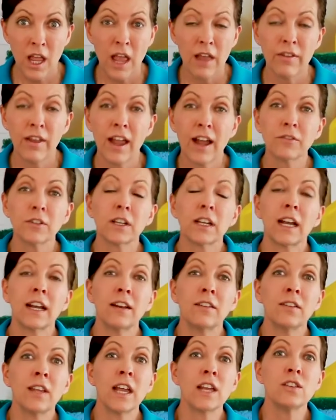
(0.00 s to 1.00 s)
And they have to
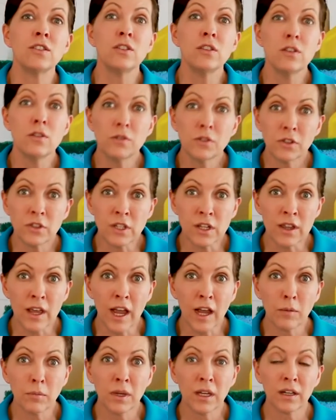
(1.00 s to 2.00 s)
kind of get used to
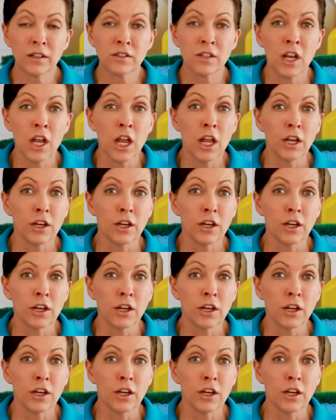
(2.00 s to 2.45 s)
that because